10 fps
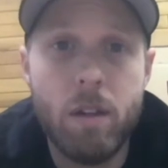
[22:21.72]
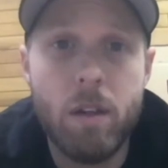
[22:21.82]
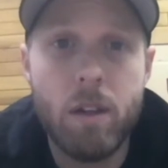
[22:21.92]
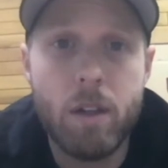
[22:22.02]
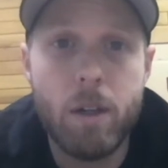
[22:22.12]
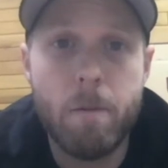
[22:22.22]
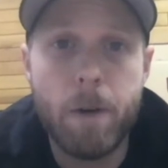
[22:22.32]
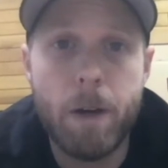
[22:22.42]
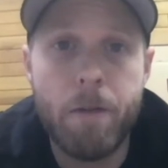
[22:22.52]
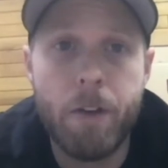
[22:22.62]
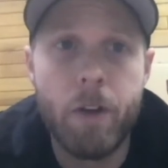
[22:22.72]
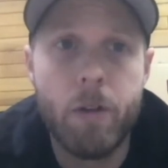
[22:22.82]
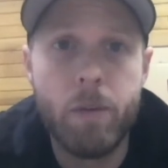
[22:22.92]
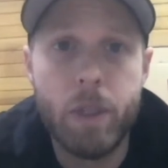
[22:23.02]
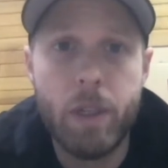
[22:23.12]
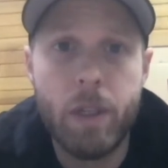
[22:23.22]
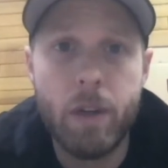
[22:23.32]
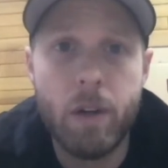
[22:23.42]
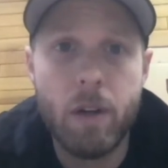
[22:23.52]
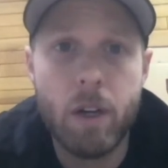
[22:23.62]
I filmed in
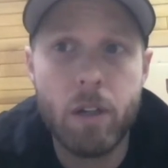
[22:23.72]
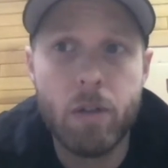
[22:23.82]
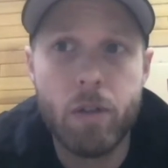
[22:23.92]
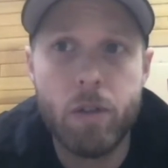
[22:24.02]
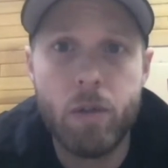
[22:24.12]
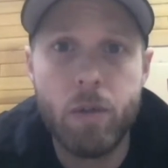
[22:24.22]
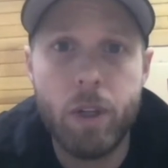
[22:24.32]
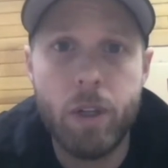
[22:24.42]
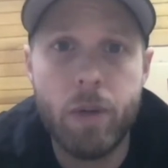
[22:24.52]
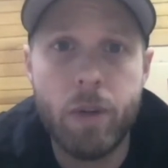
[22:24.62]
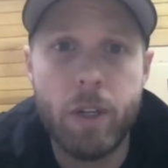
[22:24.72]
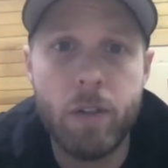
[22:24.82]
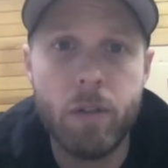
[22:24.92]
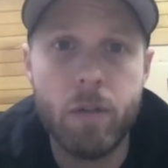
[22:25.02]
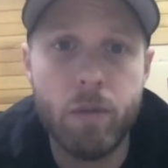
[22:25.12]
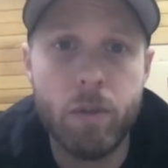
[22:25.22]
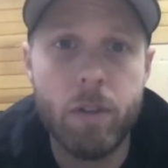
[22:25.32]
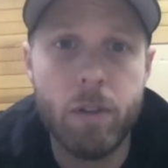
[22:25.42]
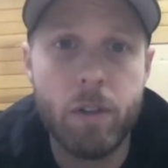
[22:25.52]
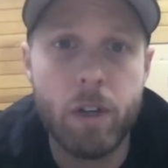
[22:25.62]
August 2020, so
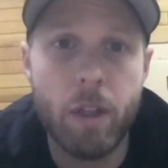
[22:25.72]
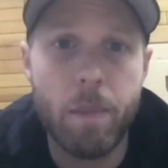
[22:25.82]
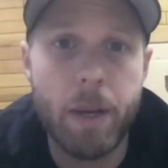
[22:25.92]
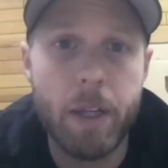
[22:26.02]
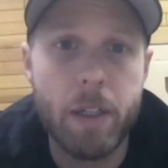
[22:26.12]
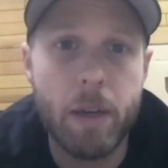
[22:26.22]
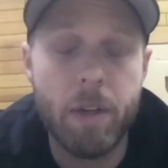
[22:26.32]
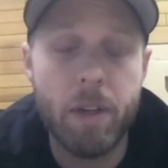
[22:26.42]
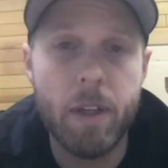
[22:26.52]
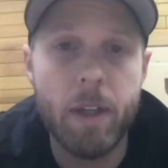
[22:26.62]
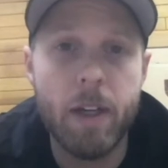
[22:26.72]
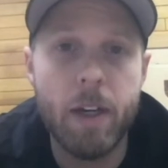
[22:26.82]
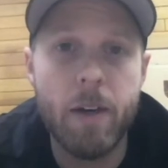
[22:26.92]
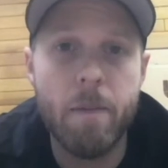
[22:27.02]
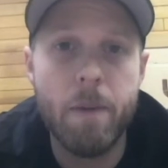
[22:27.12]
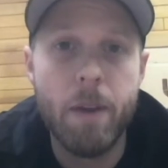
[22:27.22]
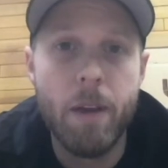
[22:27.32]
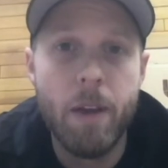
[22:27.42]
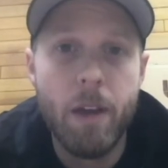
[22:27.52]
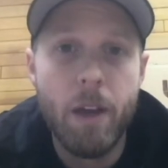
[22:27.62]
in the start of the pandemic.
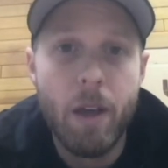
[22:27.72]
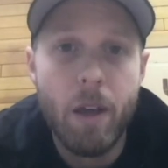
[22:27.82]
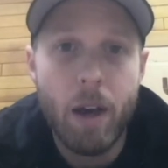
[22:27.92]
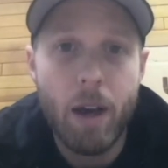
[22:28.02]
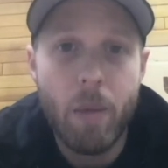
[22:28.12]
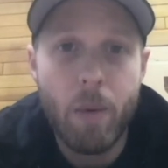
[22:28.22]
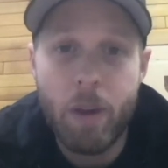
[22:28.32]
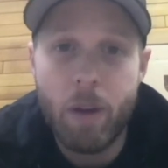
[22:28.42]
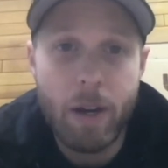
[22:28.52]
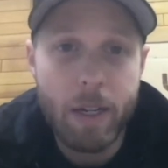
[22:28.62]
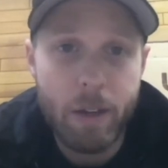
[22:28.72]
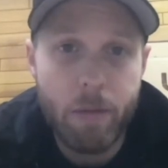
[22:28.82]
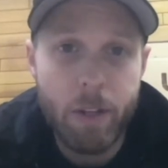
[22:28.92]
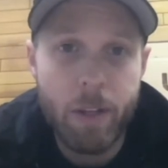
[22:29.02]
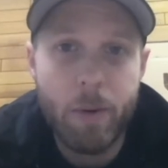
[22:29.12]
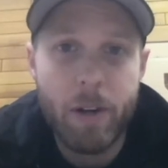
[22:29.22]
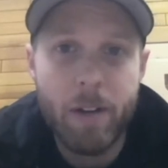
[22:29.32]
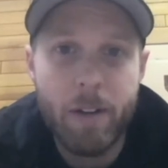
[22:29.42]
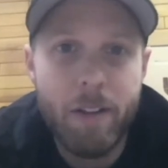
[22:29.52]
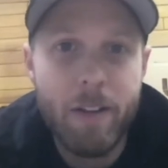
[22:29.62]
I did really
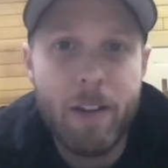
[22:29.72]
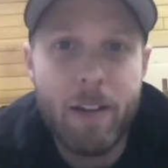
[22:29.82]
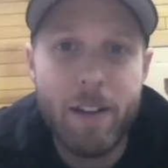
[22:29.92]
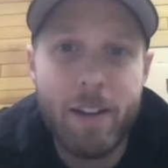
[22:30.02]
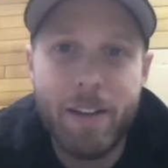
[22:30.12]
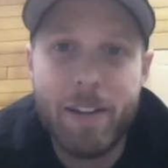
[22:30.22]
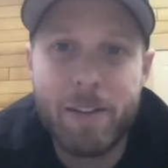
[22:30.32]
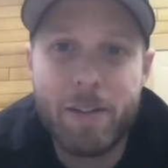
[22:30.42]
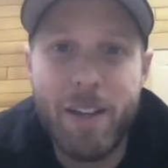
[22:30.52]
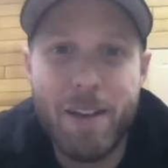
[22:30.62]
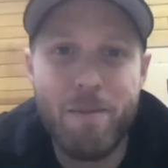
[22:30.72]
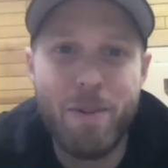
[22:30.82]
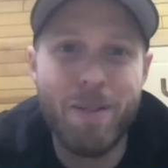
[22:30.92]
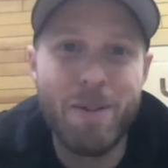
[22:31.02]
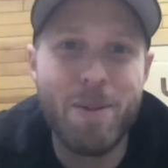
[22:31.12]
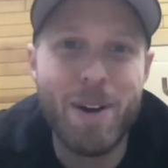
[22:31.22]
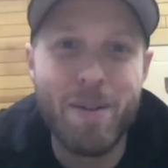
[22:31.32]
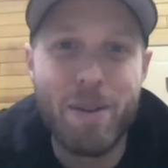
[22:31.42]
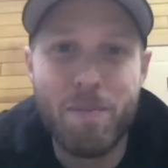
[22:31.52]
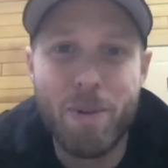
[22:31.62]
well. That's probably why
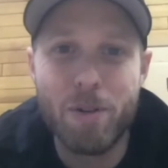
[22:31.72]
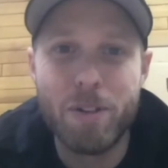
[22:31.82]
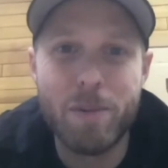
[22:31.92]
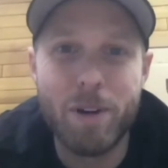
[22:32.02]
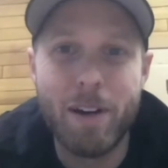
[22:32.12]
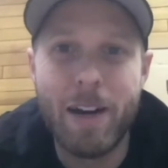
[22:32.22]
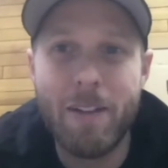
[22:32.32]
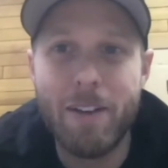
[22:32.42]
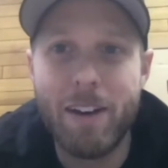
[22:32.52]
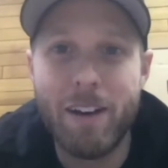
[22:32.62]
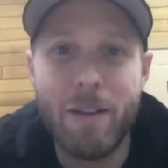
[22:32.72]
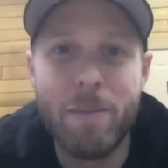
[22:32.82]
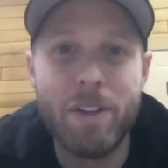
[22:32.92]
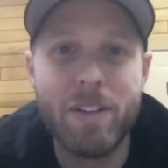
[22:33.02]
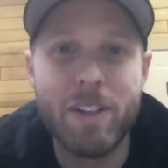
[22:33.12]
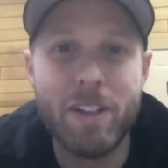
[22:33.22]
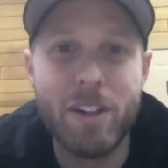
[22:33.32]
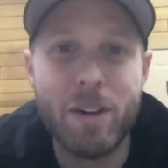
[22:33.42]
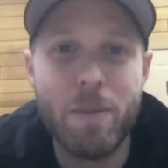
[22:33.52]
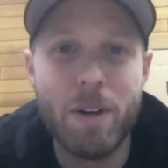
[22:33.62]
we post about it and have it in our email
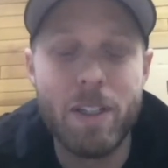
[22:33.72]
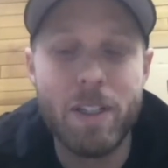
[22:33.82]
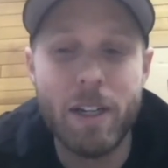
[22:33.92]
signature. But